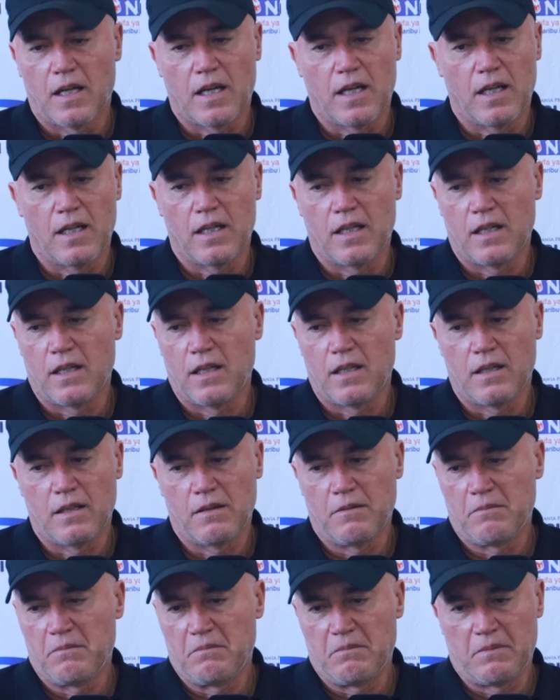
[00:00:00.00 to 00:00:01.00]

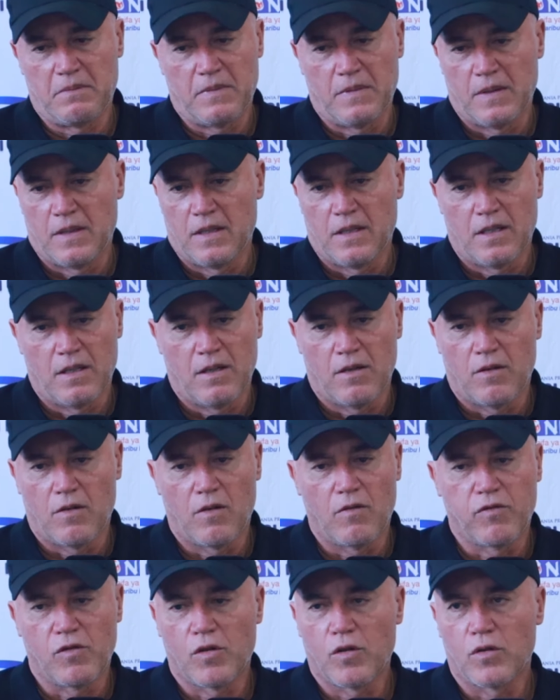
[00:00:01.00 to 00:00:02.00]
And
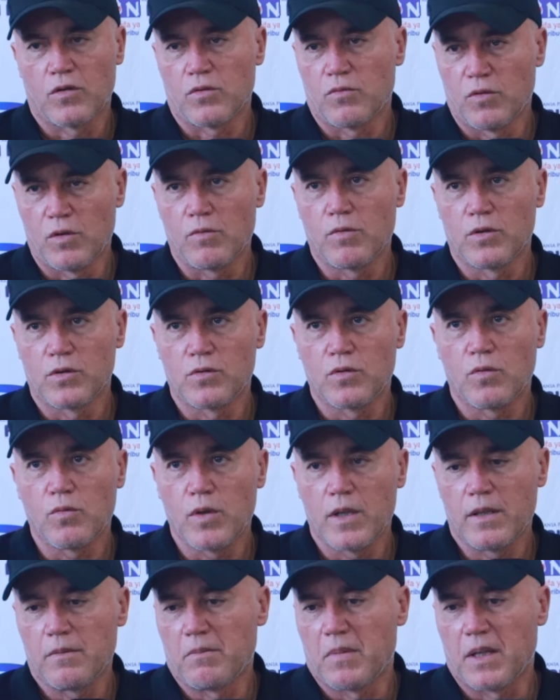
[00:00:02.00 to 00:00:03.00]
of course we want to
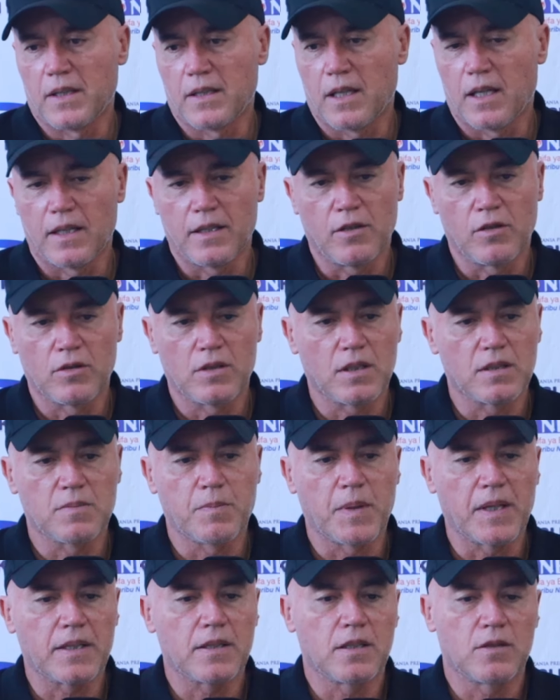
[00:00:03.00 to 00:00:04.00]
win, but I not
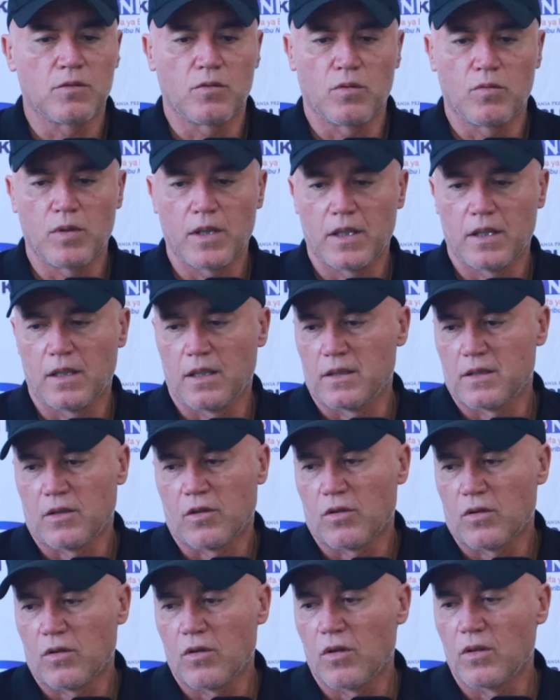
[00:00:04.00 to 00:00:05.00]
expected to win a
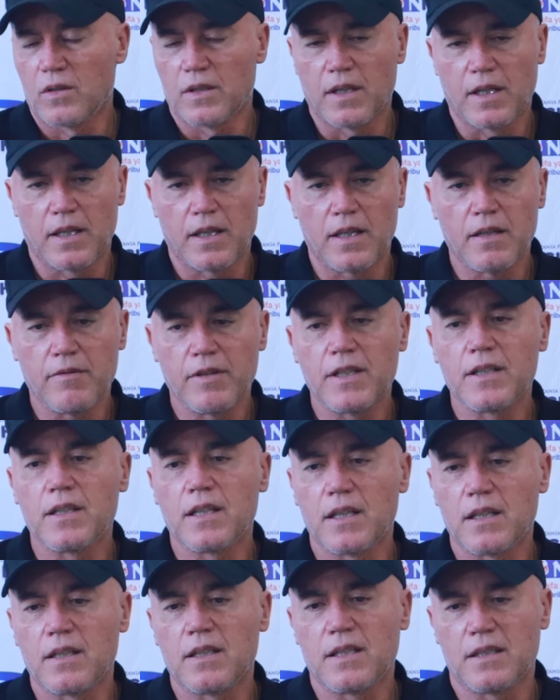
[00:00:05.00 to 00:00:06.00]
score goal.
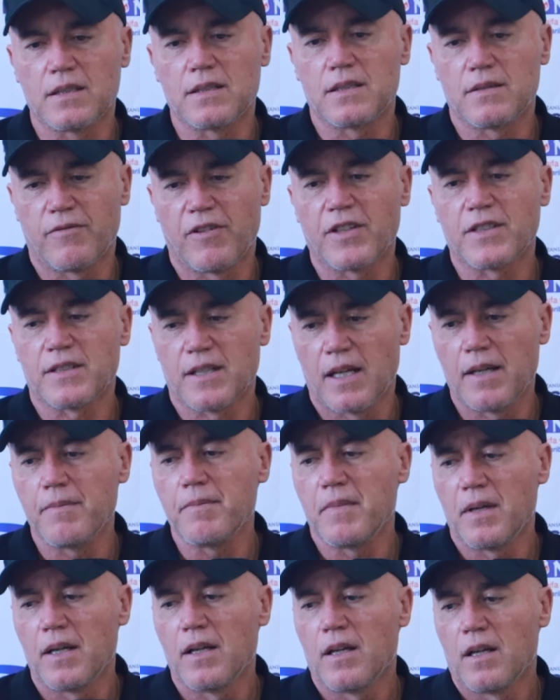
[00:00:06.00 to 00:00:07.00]
This first
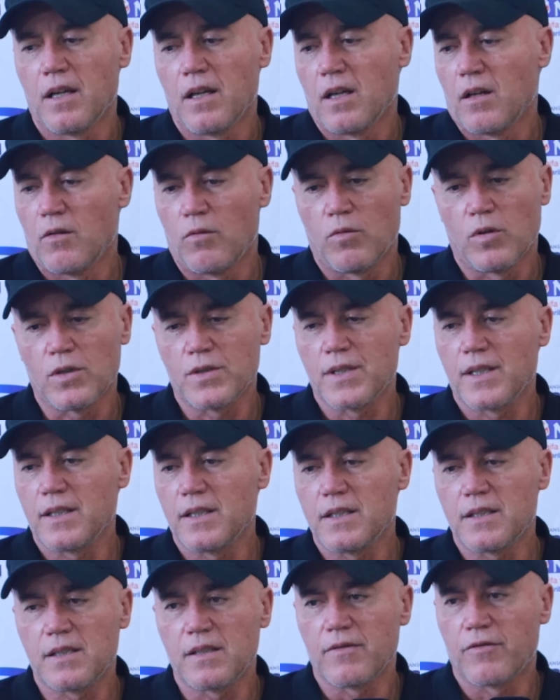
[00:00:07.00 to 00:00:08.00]
game wasn't
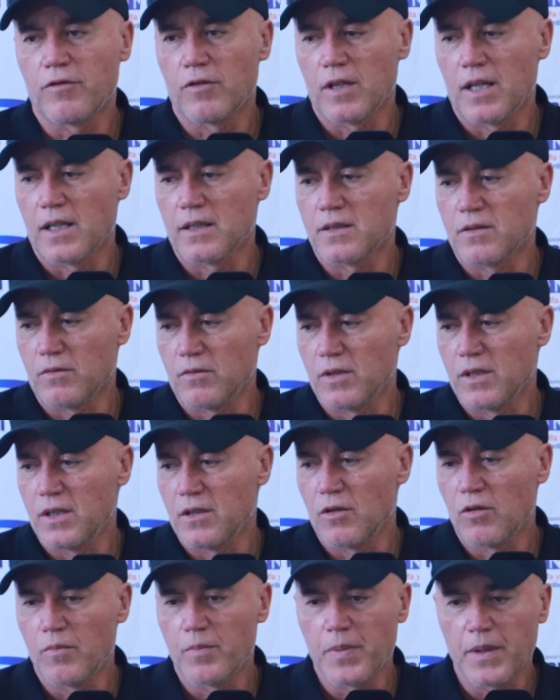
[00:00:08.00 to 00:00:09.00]
easy for us.
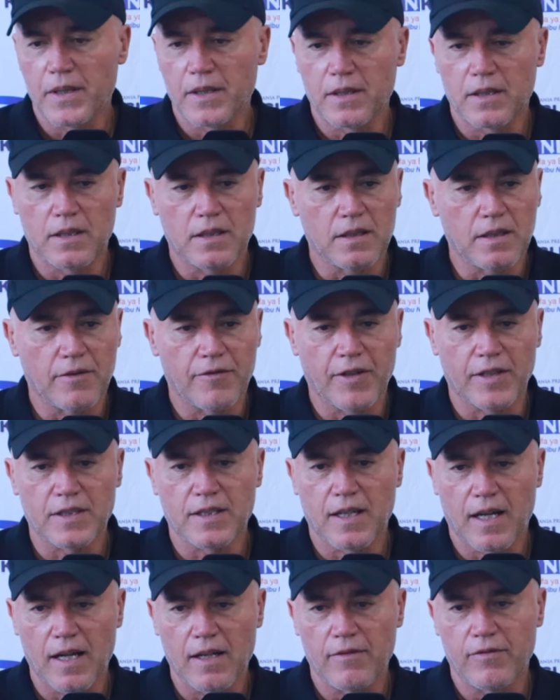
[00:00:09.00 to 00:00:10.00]
We opened in the
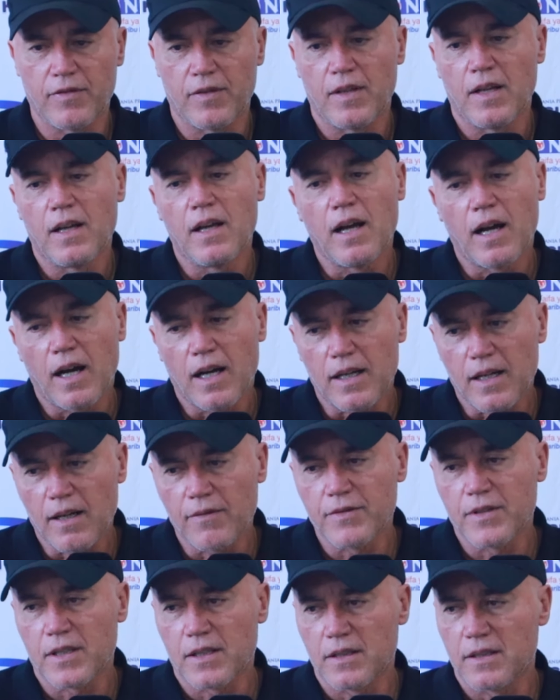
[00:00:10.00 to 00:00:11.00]
first half, and
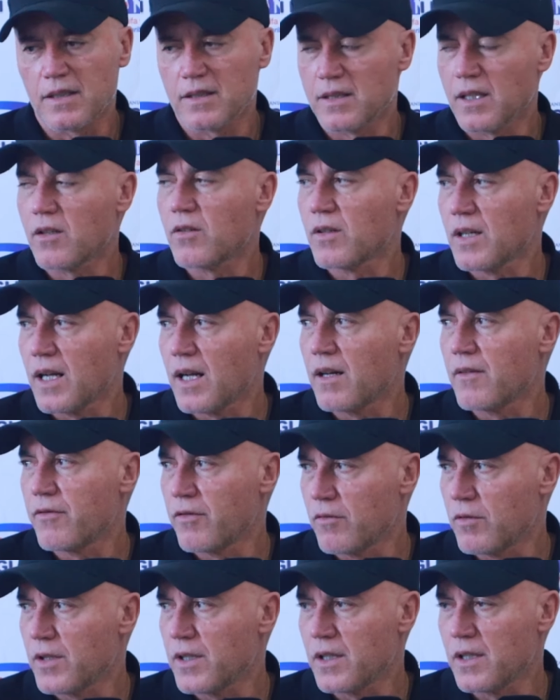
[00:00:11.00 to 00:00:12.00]
after in the second
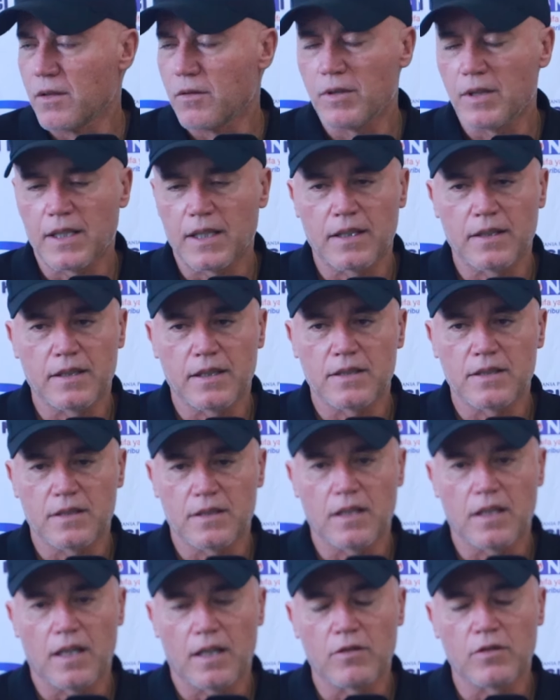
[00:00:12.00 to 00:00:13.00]
half we created
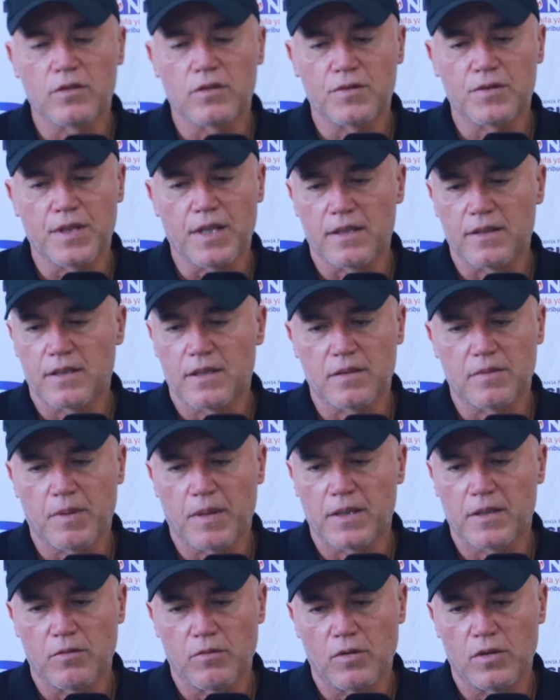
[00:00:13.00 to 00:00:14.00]
a lot of chances,
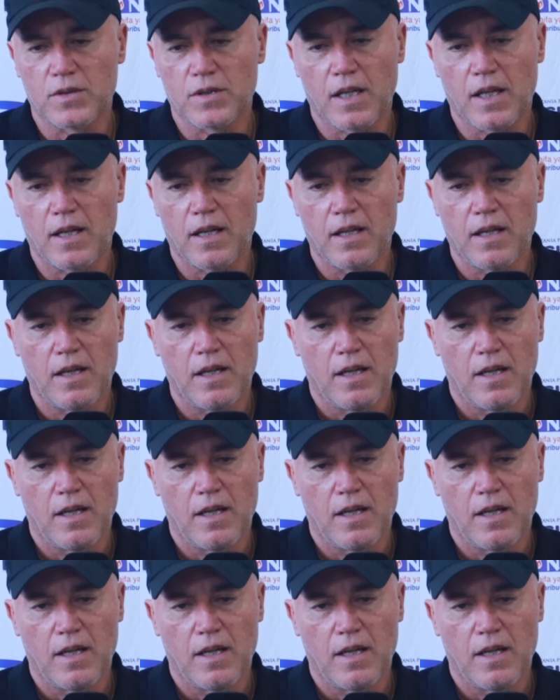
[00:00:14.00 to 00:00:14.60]
but it was a